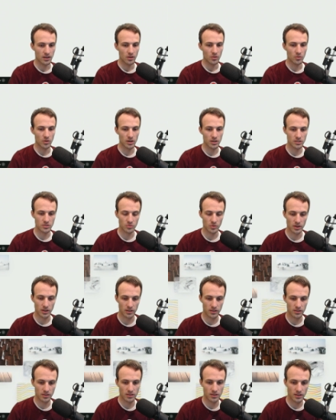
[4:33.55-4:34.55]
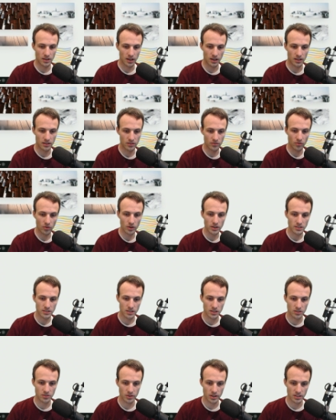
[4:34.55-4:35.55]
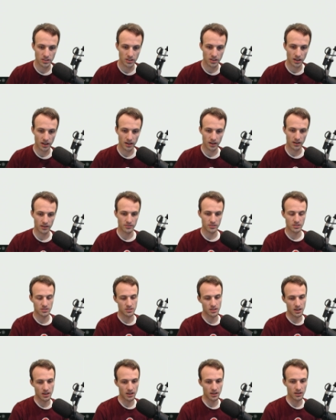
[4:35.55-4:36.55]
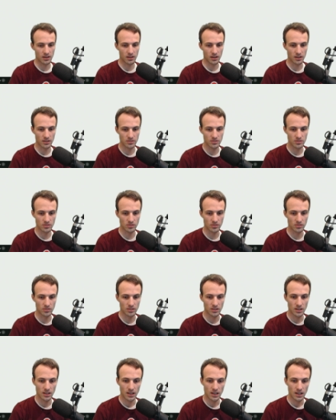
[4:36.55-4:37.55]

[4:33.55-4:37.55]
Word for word: whereas with uh, the void situation, I'd have to say console